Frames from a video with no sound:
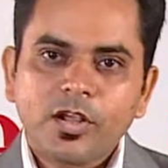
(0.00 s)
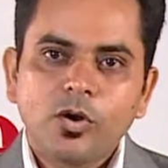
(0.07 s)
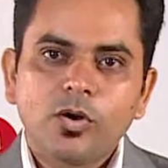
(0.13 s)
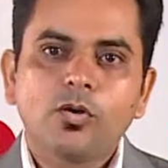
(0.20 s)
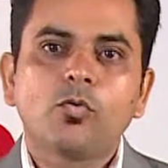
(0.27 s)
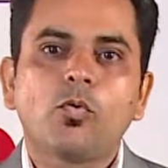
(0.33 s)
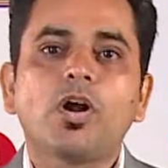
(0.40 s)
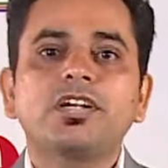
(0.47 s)

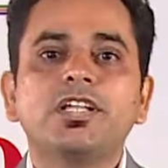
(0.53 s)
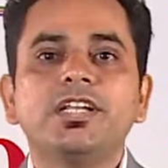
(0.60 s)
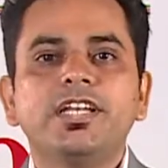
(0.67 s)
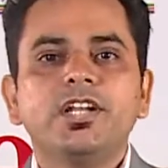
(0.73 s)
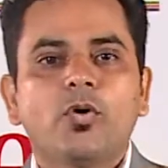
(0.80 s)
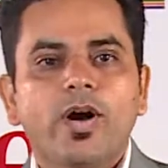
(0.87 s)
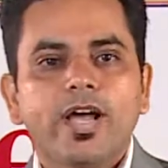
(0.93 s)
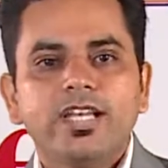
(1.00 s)
water in
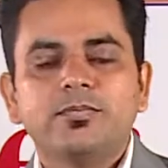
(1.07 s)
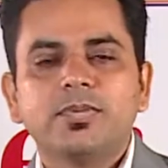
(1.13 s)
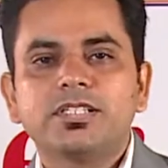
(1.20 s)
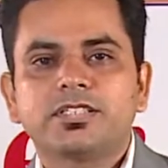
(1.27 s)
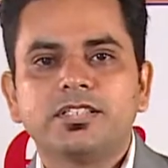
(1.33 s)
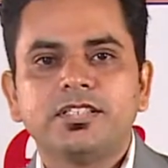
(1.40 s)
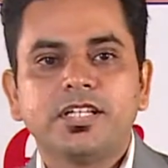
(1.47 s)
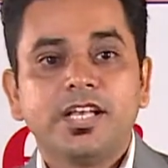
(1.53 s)
oil
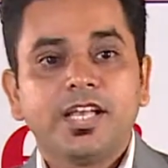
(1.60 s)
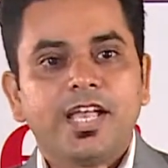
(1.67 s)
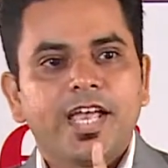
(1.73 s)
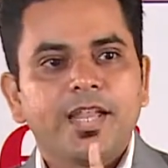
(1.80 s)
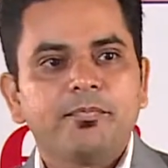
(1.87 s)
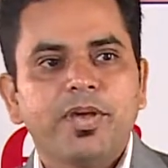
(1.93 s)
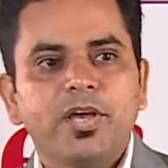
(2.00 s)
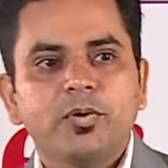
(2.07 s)
emulsion
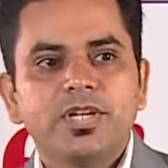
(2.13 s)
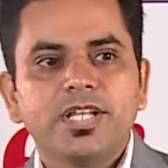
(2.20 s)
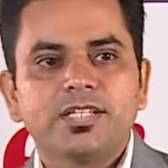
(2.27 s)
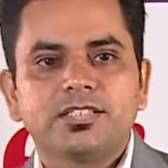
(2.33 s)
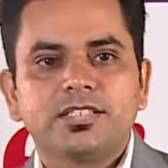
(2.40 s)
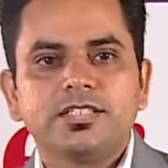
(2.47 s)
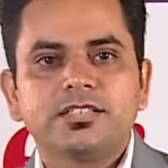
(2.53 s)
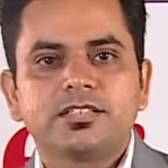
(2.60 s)
and
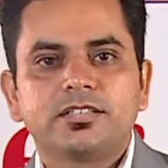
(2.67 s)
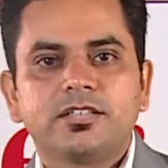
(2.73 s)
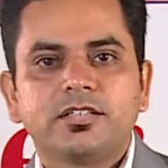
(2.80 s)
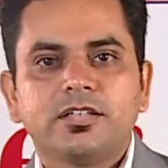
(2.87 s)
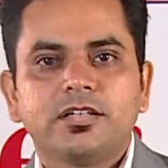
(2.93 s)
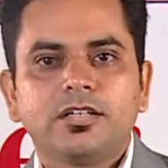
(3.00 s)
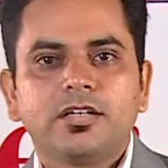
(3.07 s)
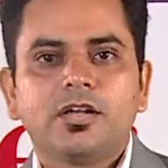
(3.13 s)
mayonnaise is
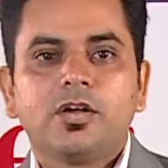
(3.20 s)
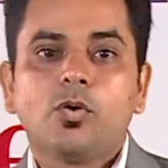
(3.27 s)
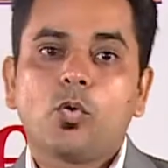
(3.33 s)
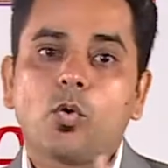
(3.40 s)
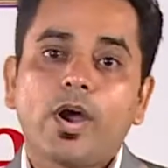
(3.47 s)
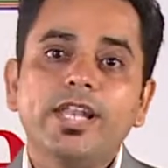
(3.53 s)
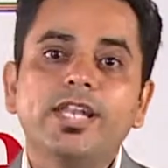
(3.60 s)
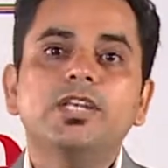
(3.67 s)

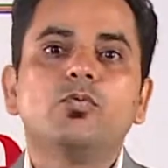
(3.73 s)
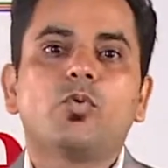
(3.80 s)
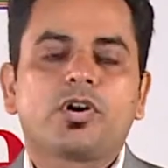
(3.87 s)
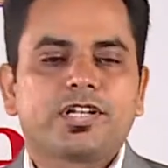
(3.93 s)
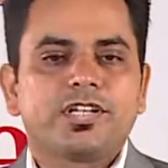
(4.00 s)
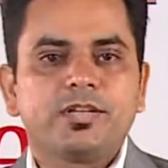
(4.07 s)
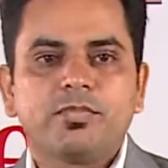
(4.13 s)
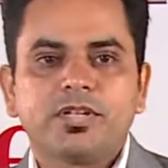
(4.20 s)
oil in
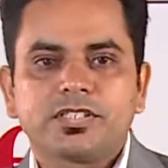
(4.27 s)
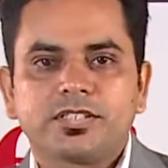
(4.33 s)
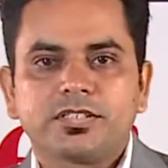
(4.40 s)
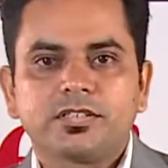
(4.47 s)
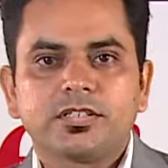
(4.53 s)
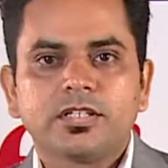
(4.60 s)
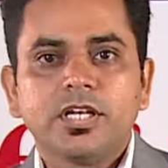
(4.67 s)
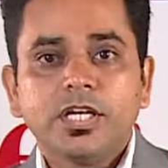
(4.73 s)
water emulsion.
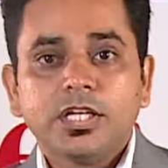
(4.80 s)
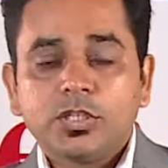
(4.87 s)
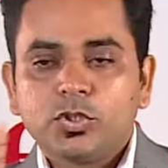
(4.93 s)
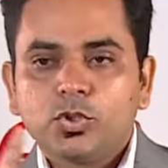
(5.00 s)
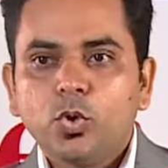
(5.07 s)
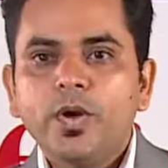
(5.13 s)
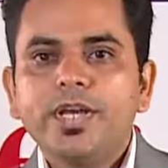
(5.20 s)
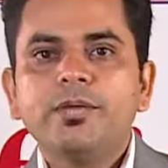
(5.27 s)

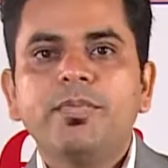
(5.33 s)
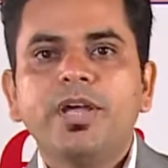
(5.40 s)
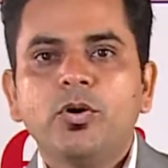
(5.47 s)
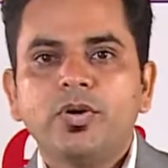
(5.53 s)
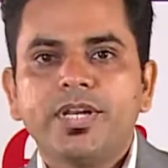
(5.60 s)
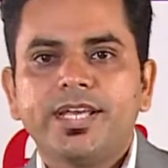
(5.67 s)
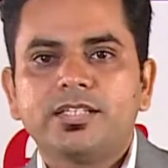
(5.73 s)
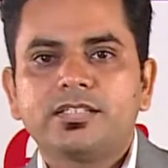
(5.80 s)
Though in
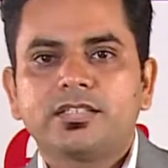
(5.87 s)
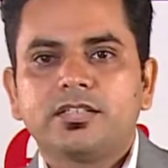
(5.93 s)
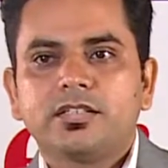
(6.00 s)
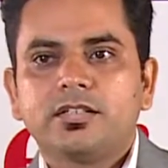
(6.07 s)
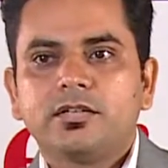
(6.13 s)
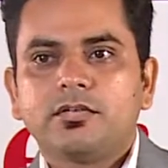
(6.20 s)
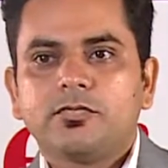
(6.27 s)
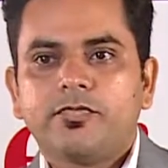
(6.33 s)
mayonnaise
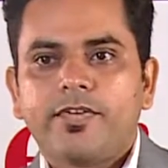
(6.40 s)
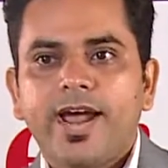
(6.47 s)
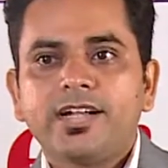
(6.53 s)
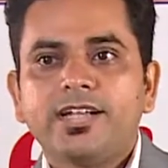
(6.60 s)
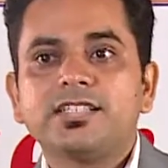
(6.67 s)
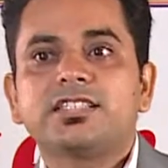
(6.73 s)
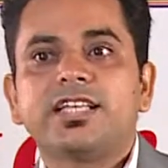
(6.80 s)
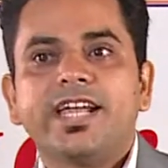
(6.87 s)
fat
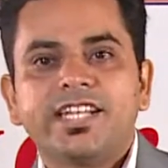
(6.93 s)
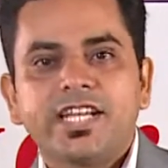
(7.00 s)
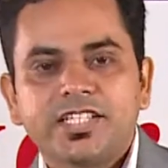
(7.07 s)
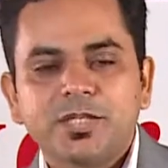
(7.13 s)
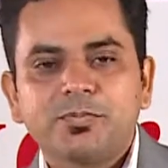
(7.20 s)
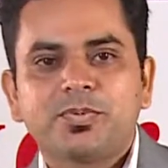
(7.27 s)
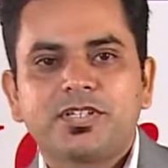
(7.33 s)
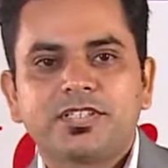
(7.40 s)
is at
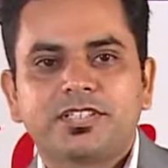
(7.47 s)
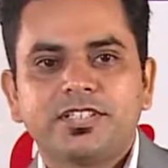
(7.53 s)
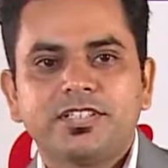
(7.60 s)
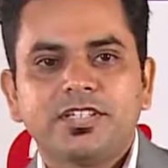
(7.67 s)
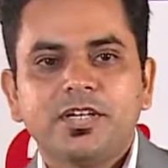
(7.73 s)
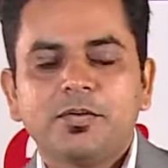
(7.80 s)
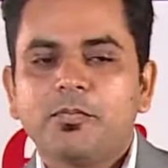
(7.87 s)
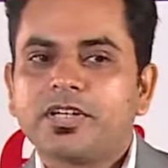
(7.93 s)
80%,
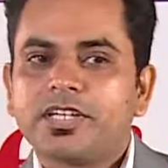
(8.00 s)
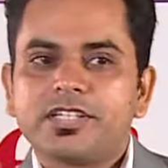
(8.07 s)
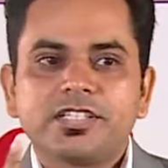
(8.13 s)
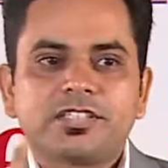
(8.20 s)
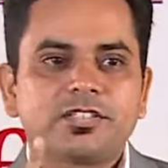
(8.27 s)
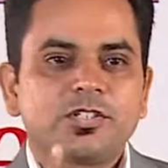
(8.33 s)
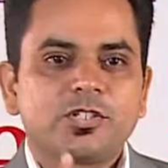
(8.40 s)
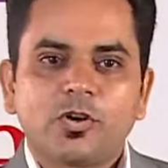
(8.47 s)
but it
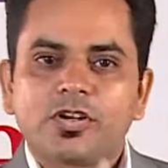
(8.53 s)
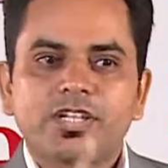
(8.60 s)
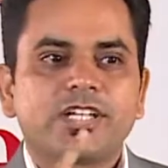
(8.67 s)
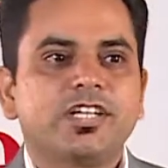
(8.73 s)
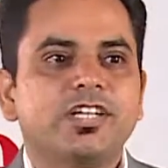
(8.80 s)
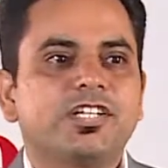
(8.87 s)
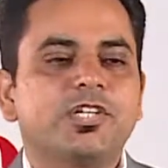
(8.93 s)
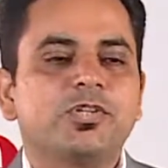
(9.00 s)
is not a
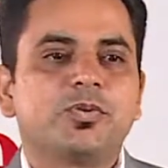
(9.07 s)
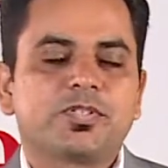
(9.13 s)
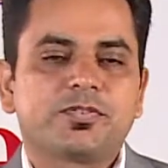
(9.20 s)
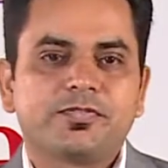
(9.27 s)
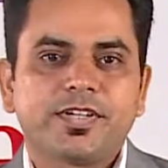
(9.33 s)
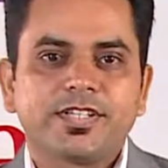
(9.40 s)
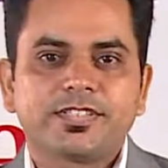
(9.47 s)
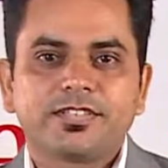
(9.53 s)
continuous
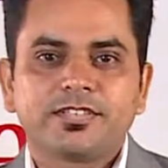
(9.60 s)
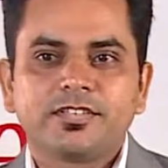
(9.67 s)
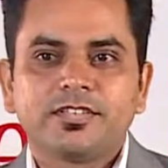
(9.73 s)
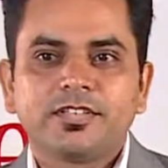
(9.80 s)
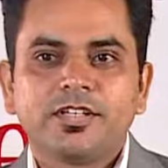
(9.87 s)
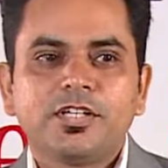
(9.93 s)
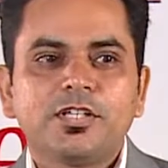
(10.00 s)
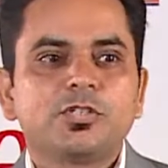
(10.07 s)
phase.
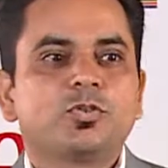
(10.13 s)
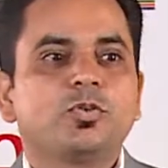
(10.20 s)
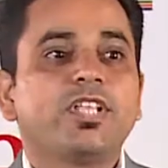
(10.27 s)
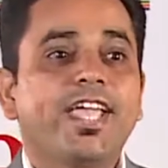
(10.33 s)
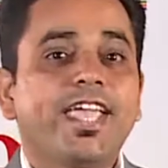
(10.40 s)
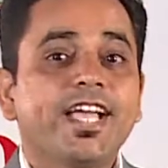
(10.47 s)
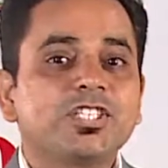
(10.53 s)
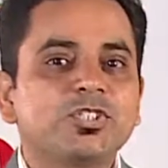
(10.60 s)
So
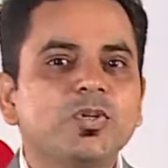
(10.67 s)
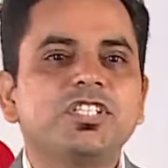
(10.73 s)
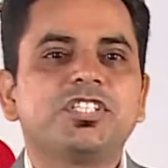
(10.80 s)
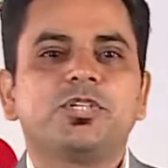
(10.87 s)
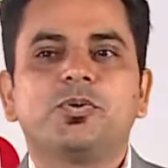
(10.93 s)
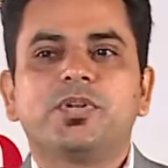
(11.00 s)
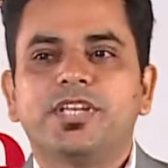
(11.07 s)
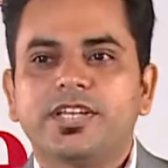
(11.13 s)
the actual
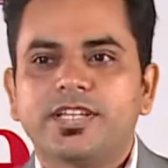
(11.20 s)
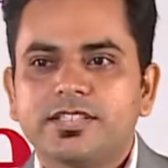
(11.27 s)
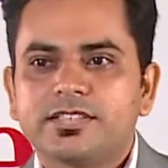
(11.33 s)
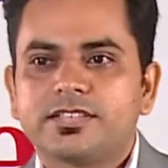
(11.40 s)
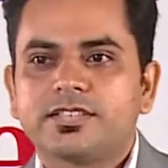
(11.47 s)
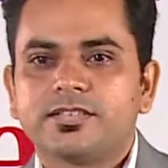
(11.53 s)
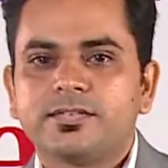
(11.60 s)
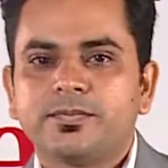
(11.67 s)
theory is